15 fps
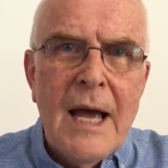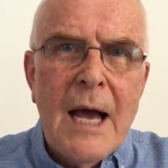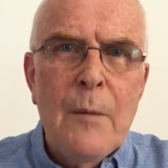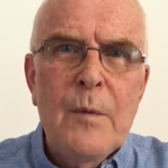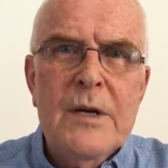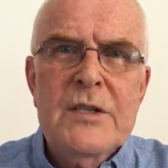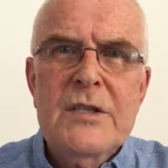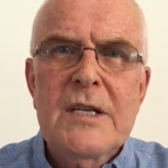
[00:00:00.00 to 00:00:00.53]

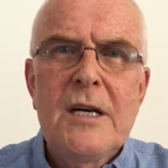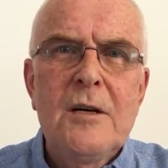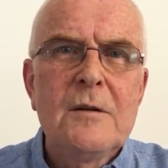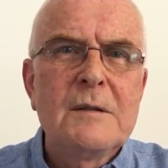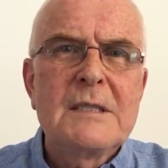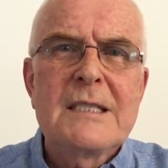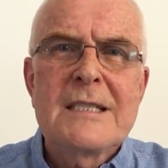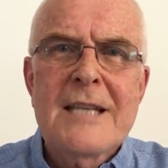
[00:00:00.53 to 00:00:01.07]
And we're
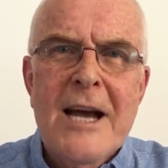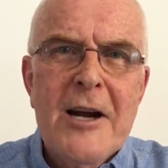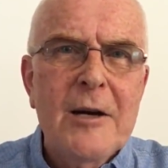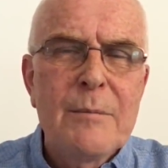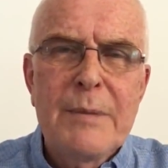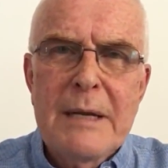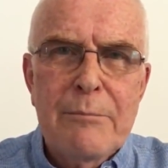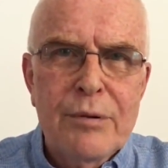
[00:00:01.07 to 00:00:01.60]
so
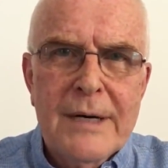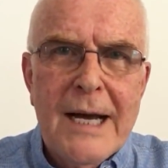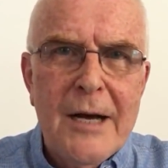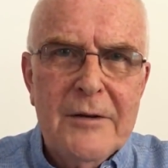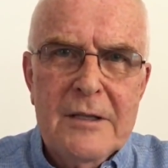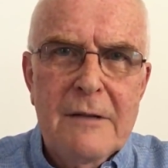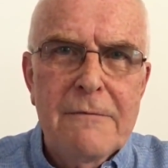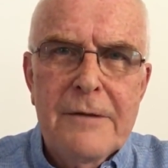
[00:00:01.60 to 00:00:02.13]
terribly
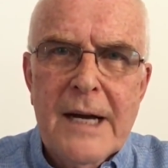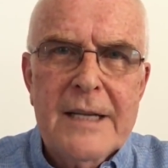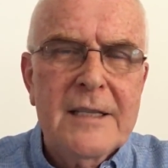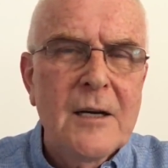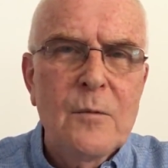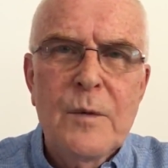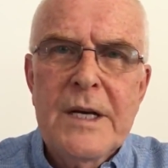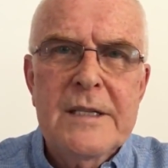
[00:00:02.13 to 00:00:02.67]
proud of the fact
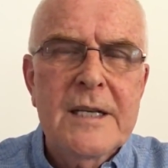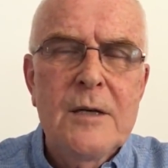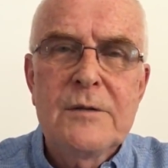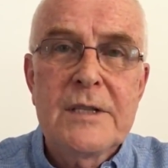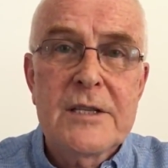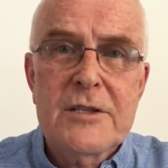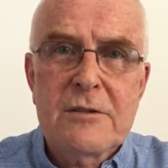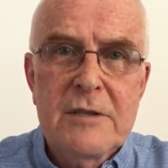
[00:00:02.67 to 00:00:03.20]
that we
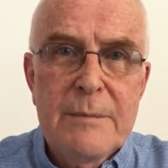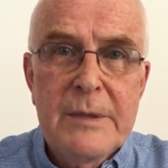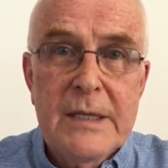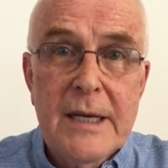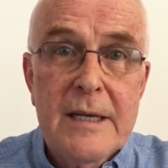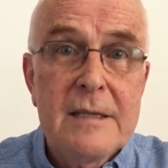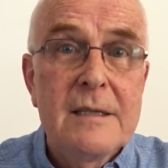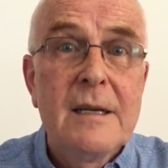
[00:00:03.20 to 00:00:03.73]
don't
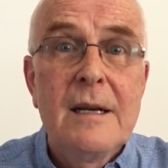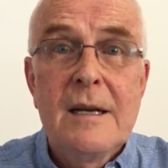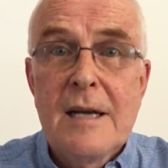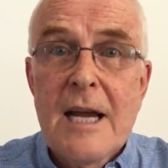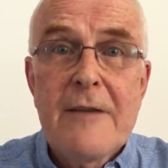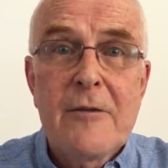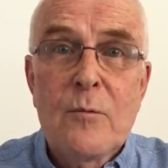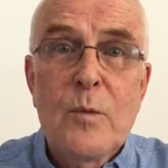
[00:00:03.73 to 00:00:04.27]
discriminate,
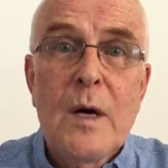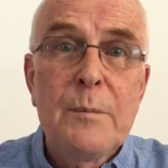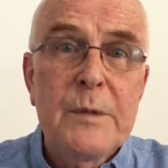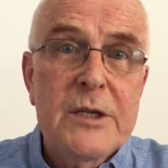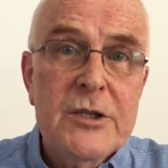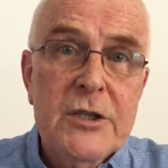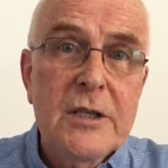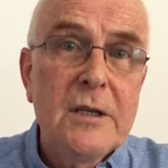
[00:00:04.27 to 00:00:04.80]
even when
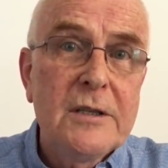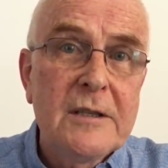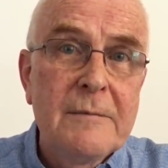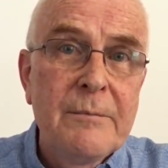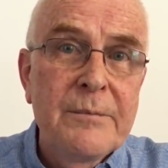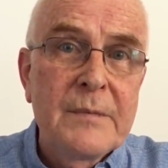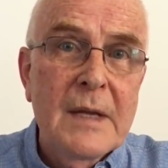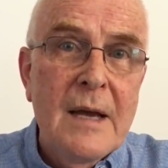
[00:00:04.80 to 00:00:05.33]
we should.
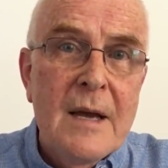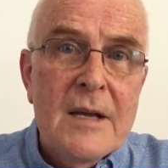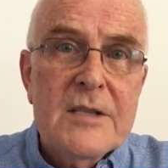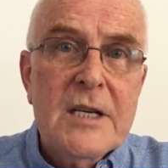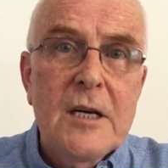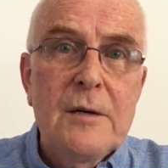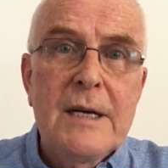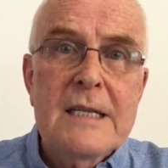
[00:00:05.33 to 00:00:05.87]

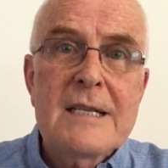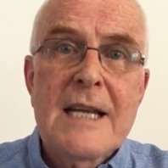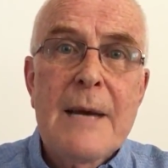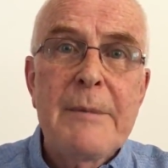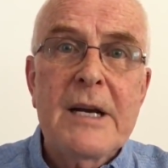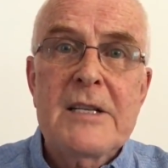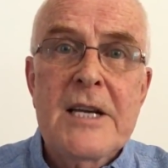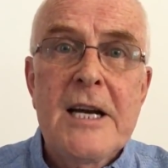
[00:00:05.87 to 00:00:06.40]
So
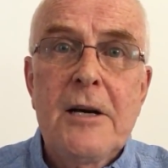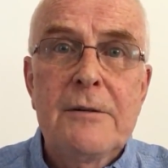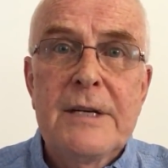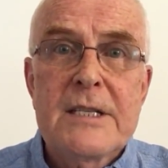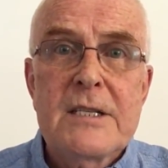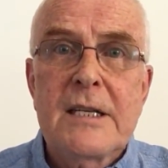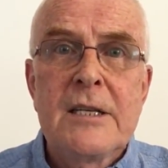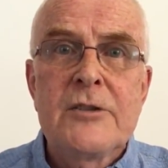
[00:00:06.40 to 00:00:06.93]
Islamic
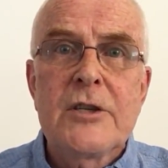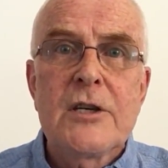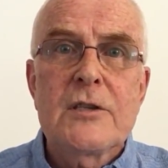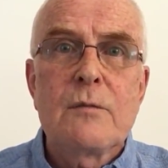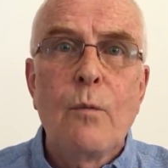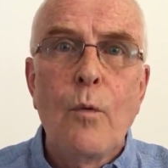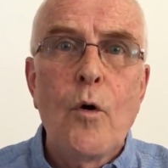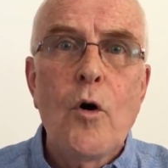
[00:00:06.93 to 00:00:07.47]
terrorists can
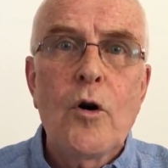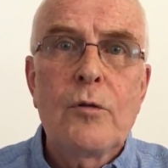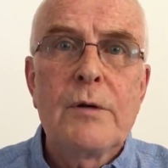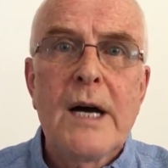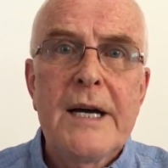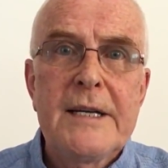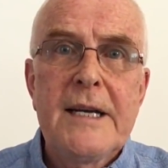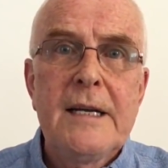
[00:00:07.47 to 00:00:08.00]
just walk
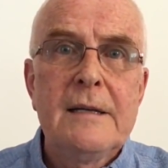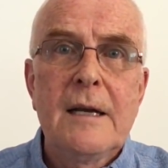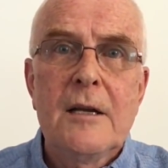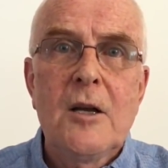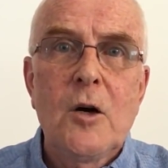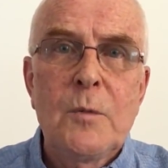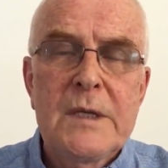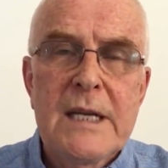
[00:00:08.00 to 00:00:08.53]
right in
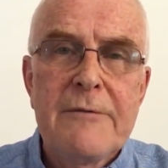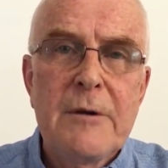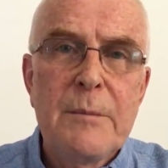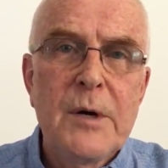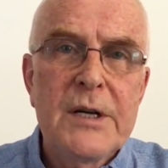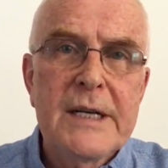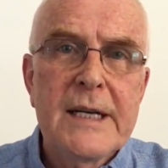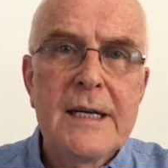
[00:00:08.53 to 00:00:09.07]
along with
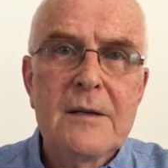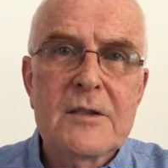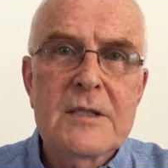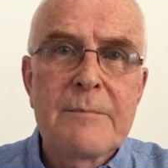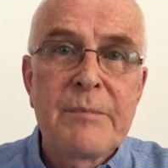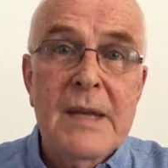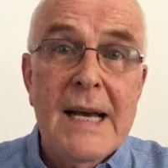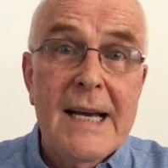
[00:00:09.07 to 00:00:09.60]
everybody
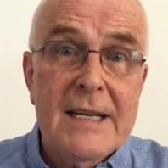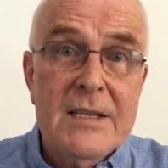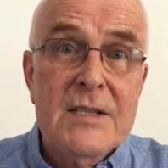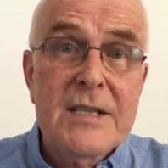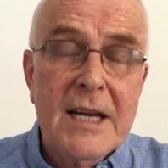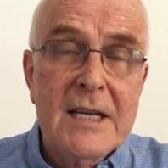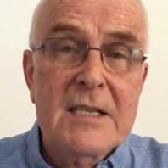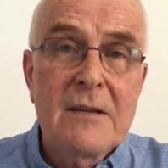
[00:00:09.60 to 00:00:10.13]
else, as
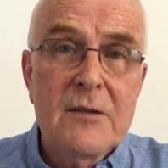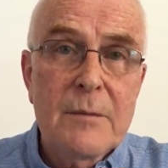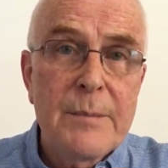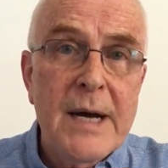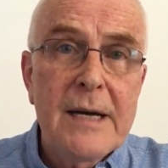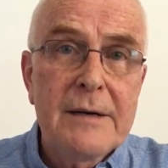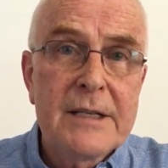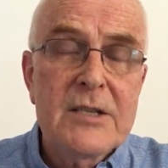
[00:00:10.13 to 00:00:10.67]
6 of the
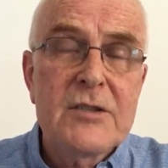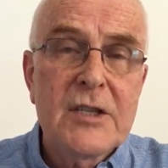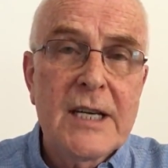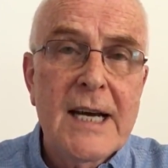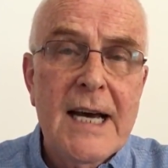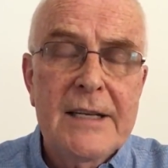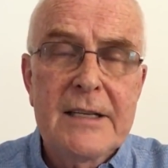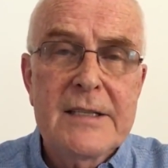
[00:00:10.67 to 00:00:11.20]
Paris
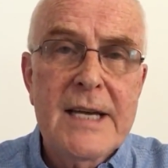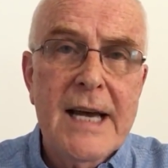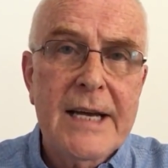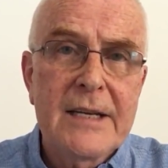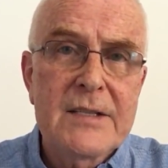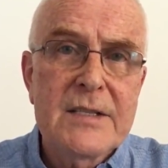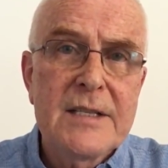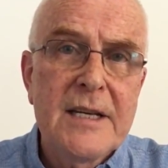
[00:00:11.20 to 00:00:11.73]
jihad
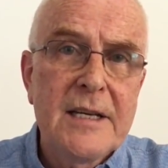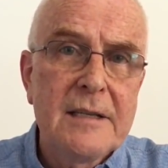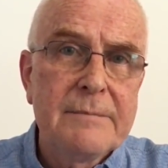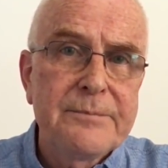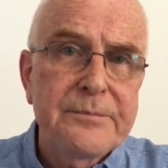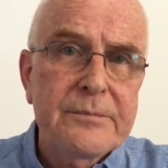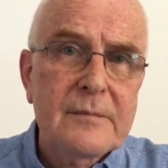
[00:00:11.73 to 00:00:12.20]
attackers did.